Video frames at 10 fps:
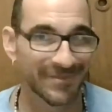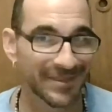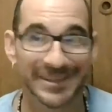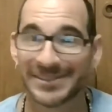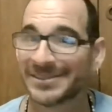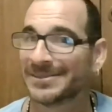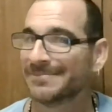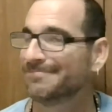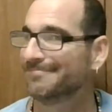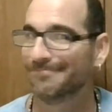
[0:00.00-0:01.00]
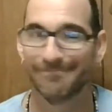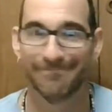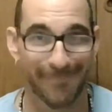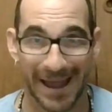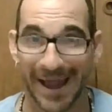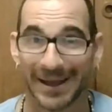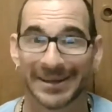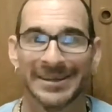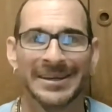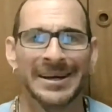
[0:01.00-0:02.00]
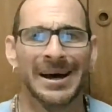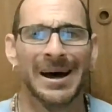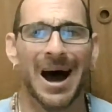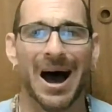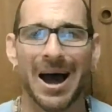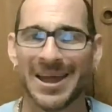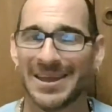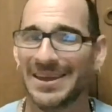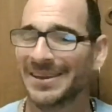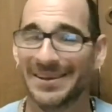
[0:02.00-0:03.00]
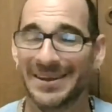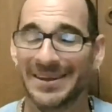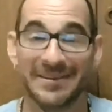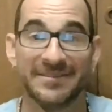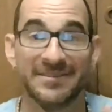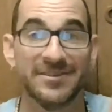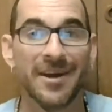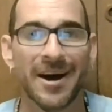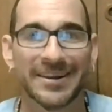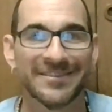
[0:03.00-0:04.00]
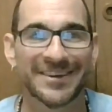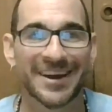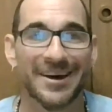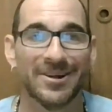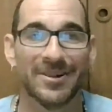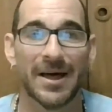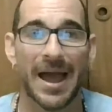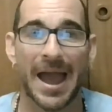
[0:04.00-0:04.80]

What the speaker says: this bag. It is not a style